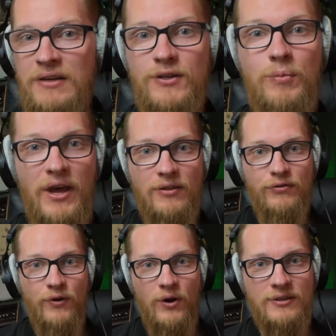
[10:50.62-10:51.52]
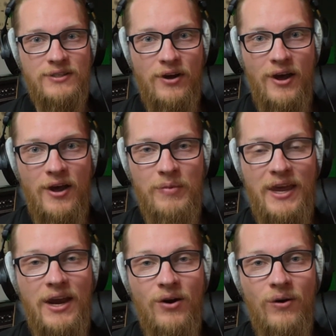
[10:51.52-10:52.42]
So being the first time
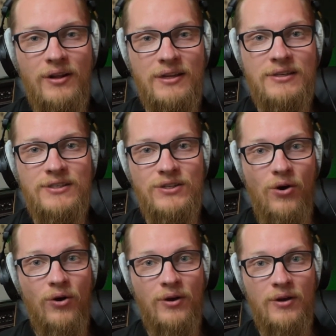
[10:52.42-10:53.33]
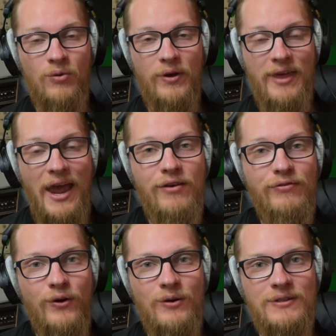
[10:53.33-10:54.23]
hearing this song with
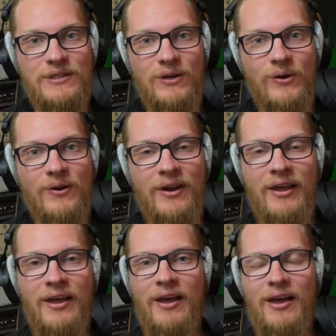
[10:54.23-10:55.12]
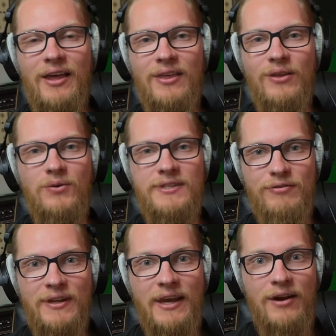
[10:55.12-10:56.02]
headphones on, you
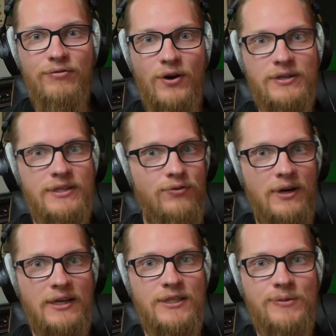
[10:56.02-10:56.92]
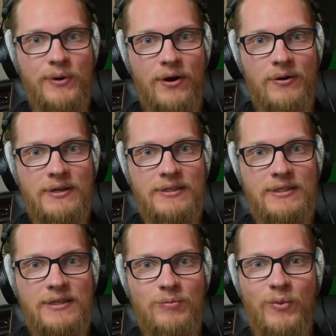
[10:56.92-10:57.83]
definitely get a very different experience
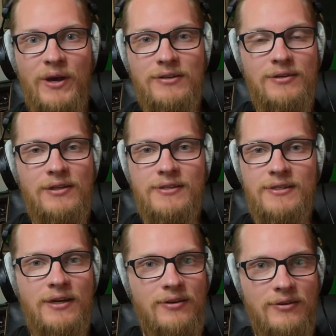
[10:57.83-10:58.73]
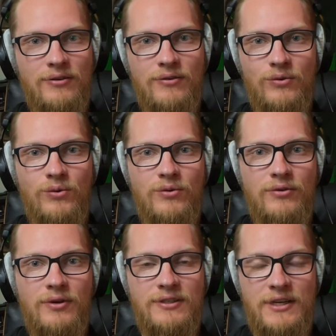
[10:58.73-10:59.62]
compared to listening
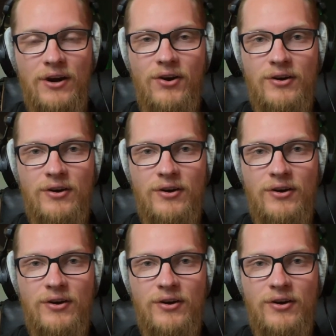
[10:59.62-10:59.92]
through a stereo